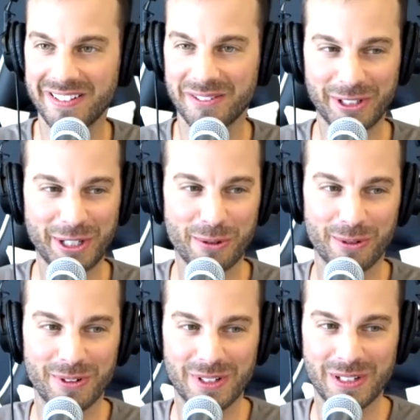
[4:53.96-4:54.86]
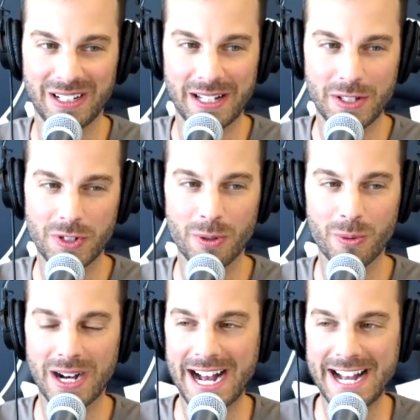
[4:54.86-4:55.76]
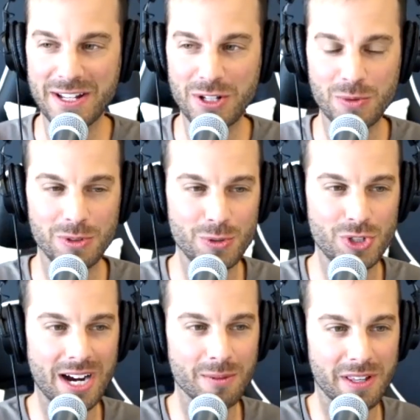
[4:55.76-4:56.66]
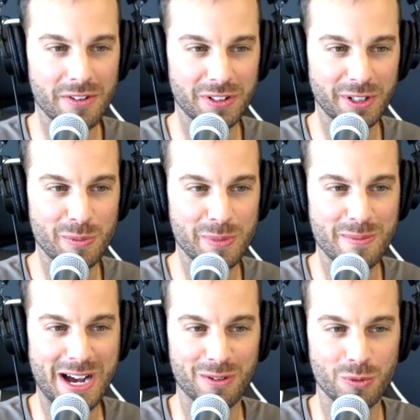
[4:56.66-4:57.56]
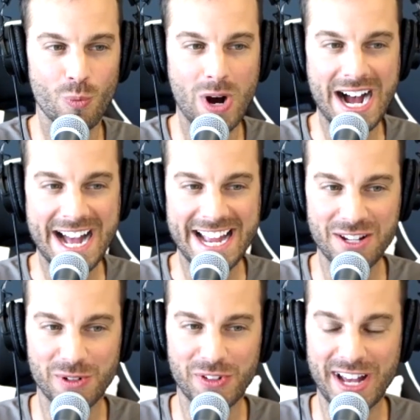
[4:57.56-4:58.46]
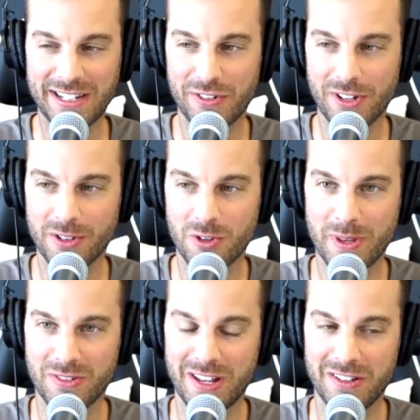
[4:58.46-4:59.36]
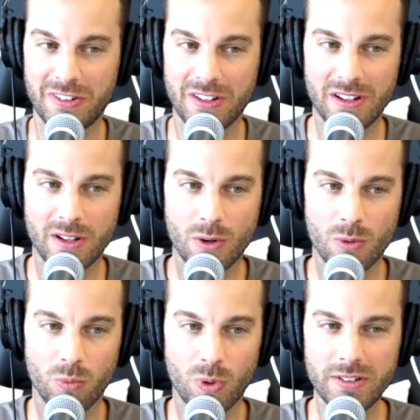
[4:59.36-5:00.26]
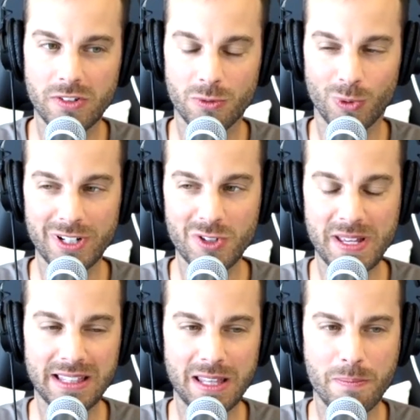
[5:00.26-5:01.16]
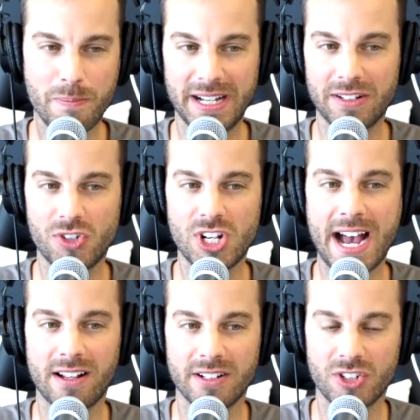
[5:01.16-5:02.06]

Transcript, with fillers: Really cool. Yeah. So you, you shared with us a little bit about why you decided to start this business. What's what has been the biggest challenge